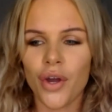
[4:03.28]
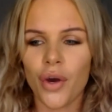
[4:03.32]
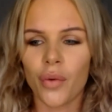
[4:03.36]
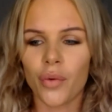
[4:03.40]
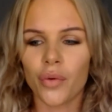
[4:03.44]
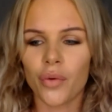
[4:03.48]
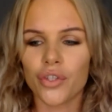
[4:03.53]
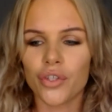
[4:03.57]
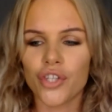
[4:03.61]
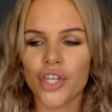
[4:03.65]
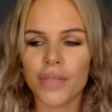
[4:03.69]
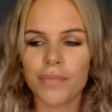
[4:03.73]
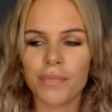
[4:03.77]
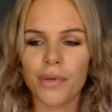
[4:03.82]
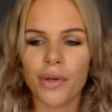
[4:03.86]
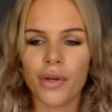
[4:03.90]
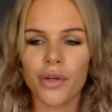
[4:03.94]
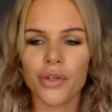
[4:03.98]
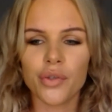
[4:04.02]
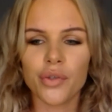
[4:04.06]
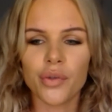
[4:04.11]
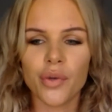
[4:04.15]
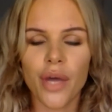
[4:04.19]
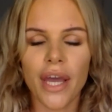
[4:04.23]
just
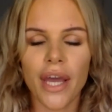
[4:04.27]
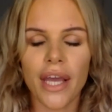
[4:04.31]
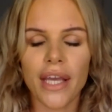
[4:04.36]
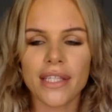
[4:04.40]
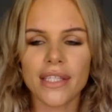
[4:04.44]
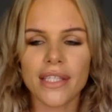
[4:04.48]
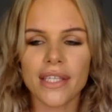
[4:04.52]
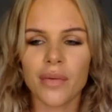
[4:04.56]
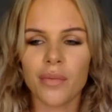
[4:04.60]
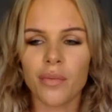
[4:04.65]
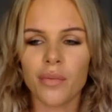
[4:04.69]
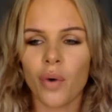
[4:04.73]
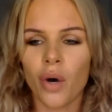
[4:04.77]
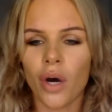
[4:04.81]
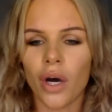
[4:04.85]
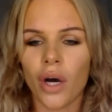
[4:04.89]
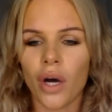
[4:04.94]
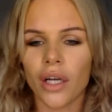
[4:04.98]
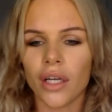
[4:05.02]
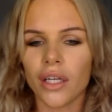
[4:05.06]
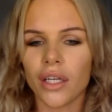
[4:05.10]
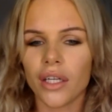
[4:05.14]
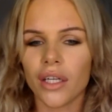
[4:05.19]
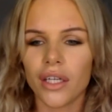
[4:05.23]
because you hate
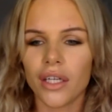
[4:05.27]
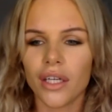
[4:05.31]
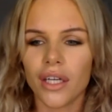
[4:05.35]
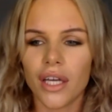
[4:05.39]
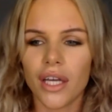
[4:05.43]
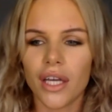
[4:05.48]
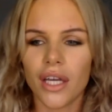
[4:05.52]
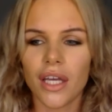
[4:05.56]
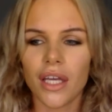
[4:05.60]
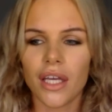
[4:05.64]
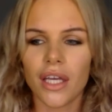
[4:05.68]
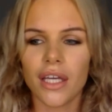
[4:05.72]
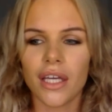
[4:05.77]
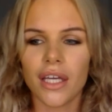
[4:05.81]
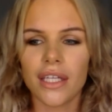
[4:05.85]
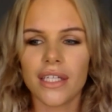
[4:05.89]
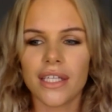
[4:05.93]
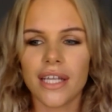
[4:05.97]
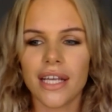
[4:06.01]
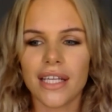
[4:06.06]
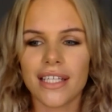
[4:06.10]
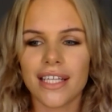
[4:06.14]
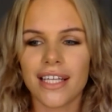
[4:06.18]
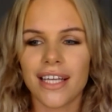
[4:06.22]
someone, it
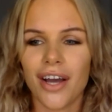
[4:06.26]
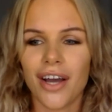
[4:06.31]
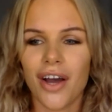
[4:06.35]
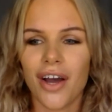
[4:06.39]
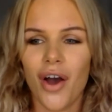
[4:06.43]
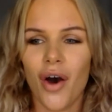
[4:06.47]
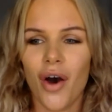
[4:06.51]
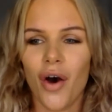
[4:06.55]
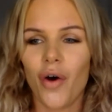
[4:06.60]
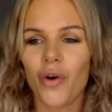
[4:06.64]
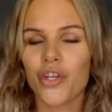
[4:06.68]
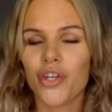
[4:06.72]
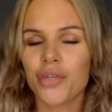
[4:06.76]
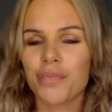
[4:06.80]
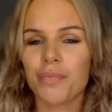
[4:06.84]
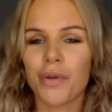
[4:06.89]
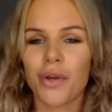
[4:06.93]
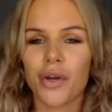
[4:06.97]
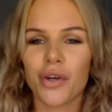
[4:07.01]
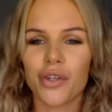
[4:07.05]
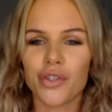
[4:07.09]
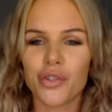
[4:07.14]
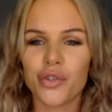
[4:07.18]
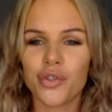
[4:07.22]
doesn't, or just
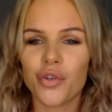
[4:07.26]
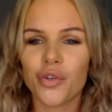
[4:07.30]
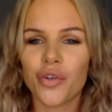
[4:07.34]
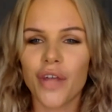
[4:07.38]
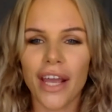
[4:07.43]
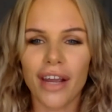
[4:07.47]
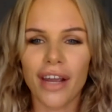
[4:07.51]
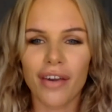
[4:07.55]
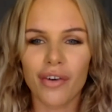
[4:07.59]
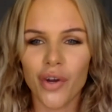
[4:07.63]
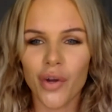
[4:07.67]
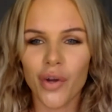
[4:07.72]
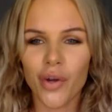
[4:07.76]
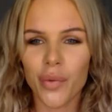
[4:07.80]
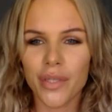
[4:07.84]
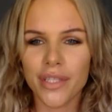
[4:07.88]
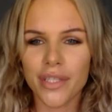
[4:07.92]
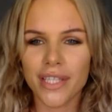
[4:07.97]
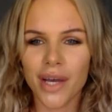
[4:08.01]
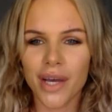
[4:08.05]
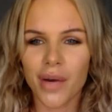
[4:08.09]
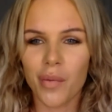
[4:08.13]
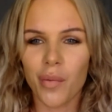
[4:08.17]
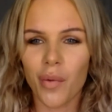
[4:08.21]
because you don't agree with
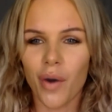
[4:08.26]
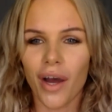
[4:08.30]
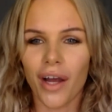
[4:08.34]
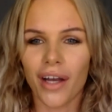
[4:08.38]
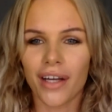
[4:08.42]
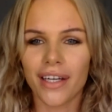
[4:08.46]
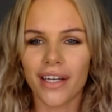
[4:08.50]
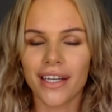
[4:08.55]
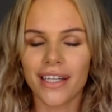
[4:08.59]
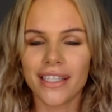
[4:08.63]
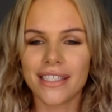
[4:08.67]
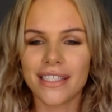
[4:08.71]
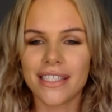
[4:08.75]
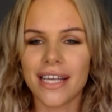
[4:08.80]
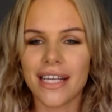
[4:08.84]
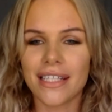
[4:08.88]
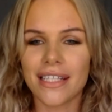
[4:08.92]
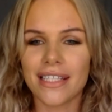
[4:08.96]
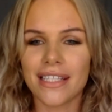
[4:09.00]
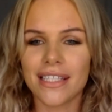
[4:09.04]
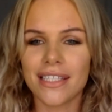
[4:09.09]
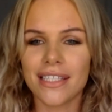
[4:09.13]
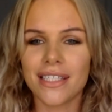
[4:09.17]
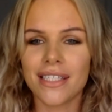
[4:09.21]
someone, it
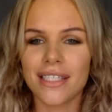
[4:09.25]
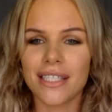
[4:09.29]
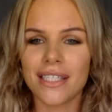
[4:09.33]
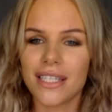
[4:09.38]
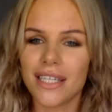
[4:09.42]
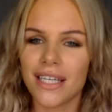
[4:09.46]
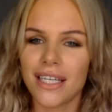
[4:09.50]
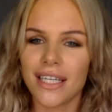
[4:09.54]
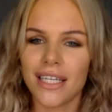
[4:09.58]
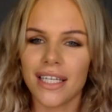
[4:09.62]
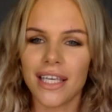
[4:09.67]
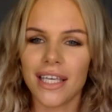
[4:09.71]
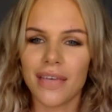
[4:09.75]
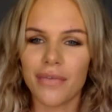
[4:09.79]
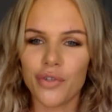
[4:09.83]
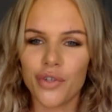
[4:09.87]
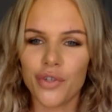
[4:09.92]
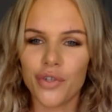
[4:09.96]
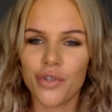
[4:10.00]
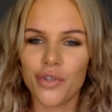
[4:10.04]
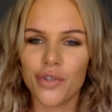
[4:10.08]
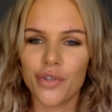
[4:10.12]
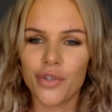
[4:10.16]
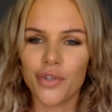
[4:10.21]
doesn't give you
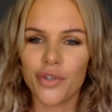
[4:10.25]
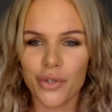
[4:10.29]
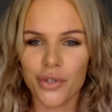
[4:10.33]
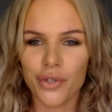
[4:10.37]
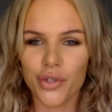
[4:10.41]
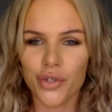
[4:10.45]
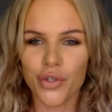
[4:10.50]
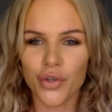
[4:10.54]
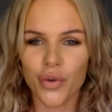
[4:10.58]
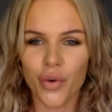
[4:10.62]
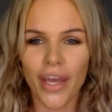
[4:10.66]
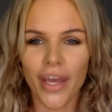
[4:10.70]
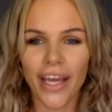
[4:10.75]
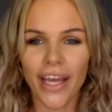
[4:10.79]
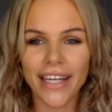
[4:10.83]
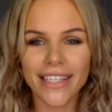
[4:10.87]
the permission to hit